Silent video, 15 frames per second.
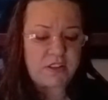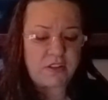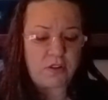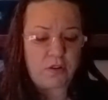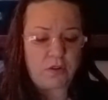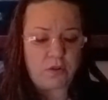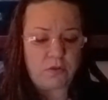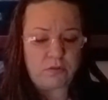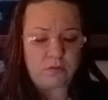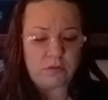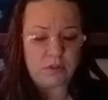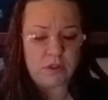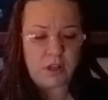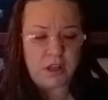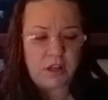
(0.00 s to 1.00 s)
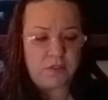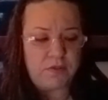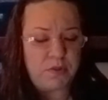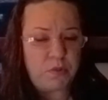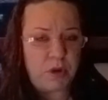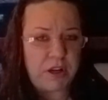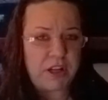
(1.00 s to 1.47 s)
So if
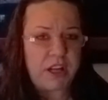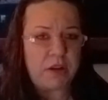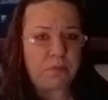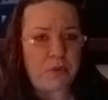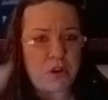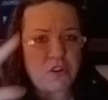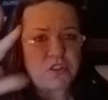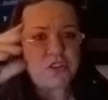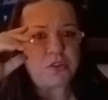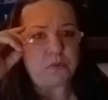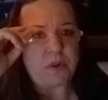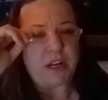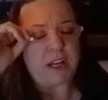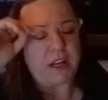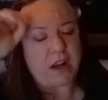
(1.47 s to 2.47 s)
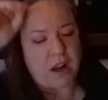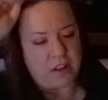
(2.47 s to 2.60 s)
you want to get a personal reading,